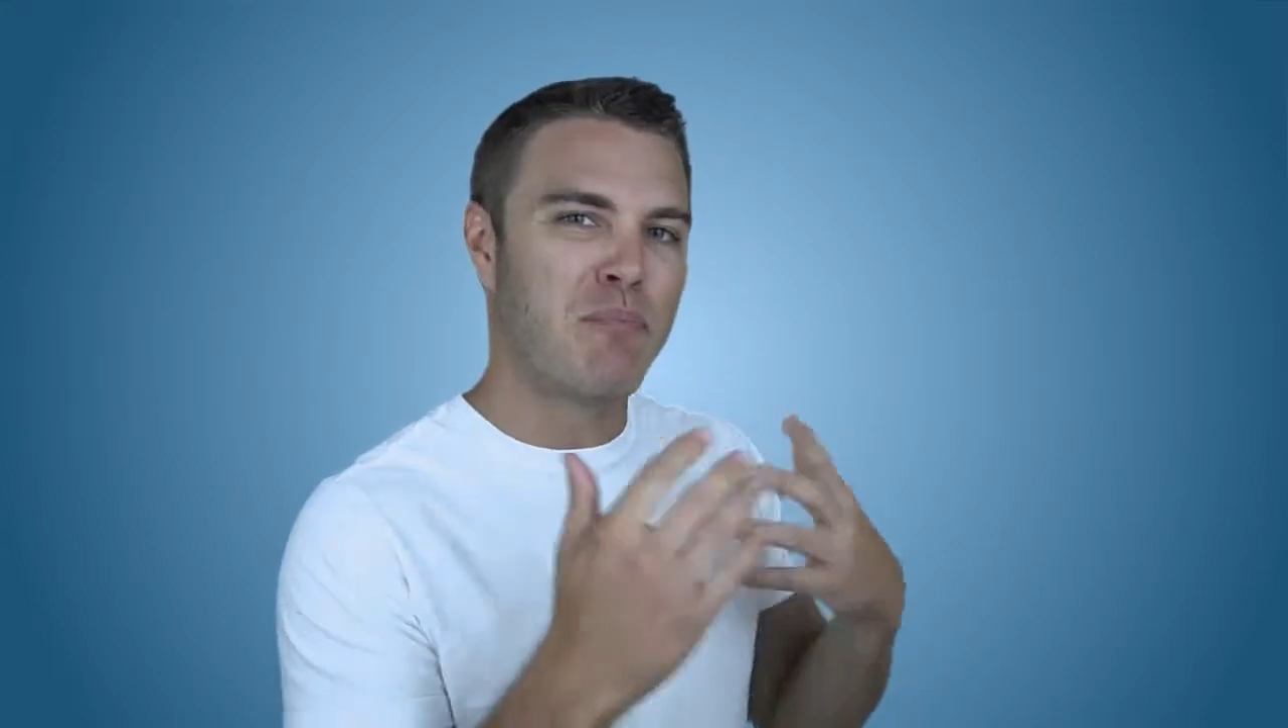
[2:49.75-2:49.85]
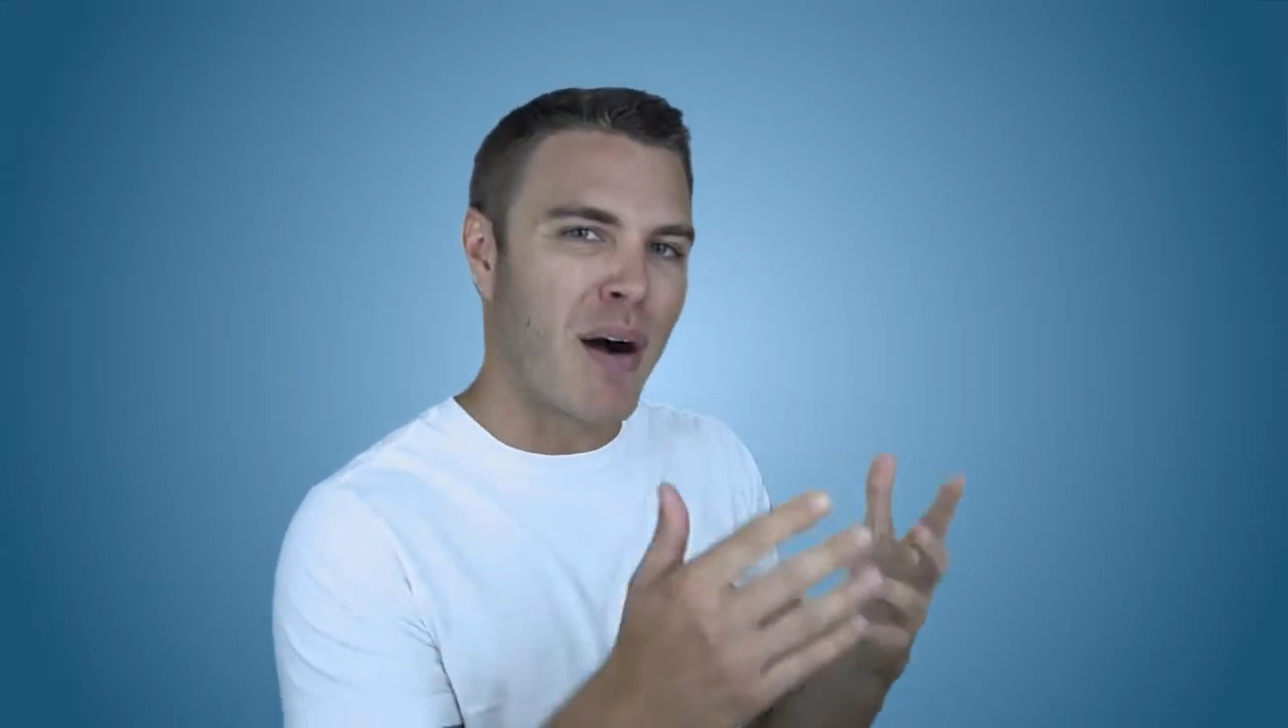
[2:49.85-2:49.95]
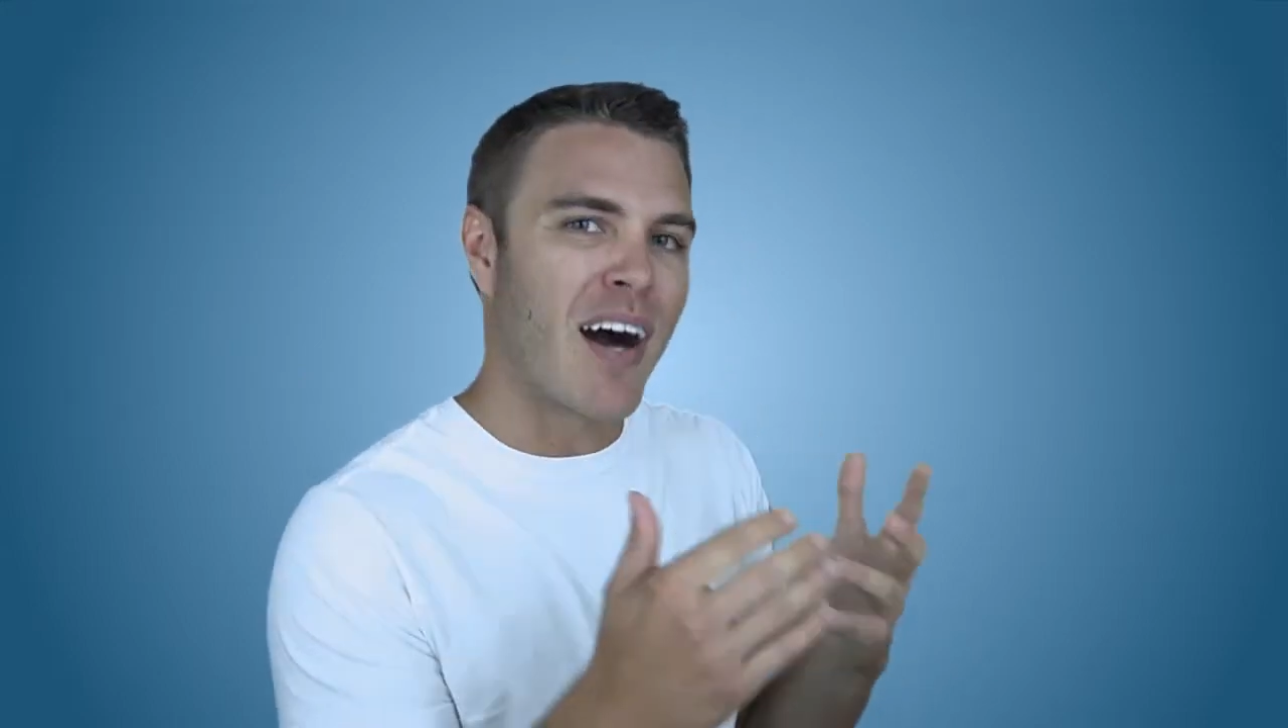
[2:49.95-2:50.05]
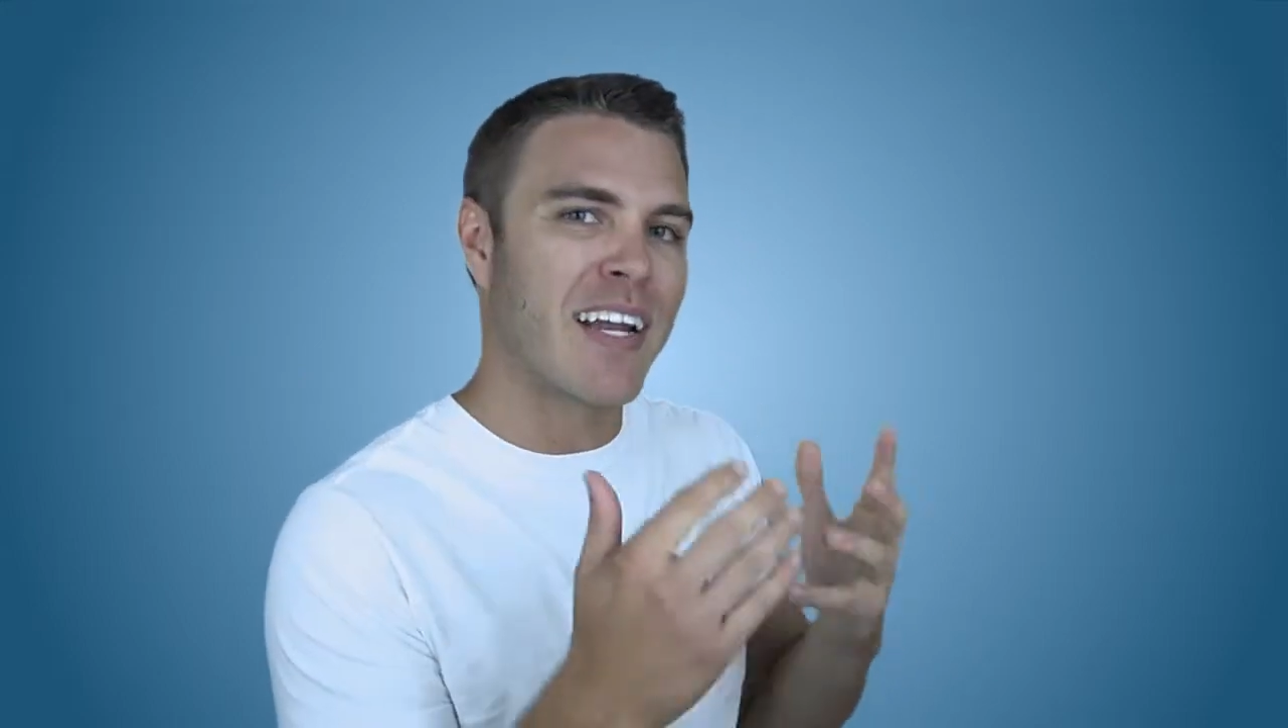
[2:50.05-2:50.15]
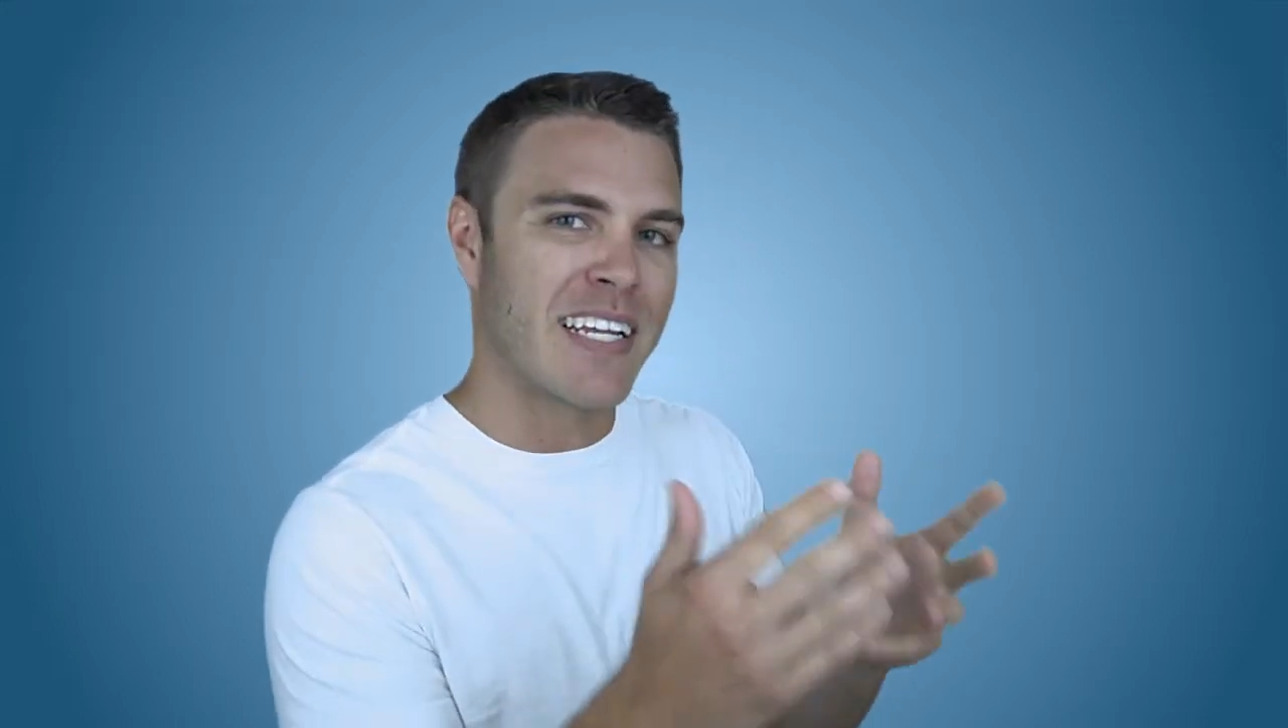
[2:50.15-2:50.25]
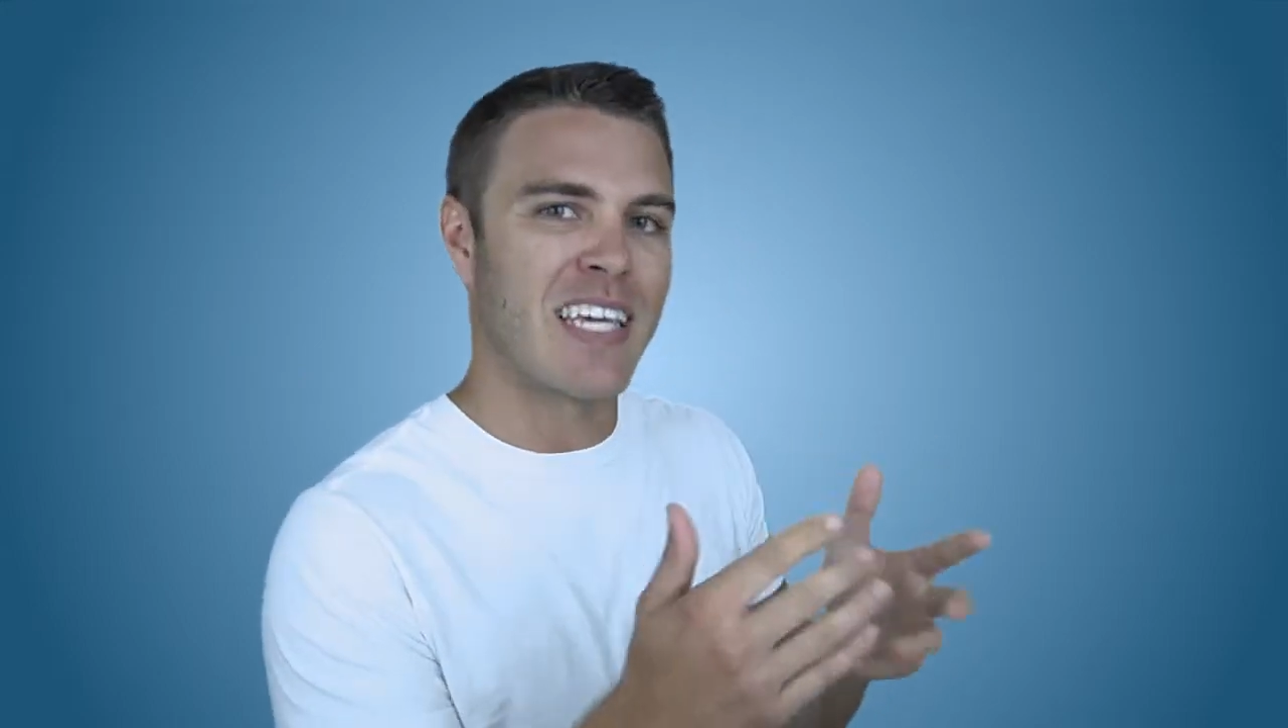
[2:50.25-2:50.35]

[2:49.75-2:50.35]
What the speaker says: bought an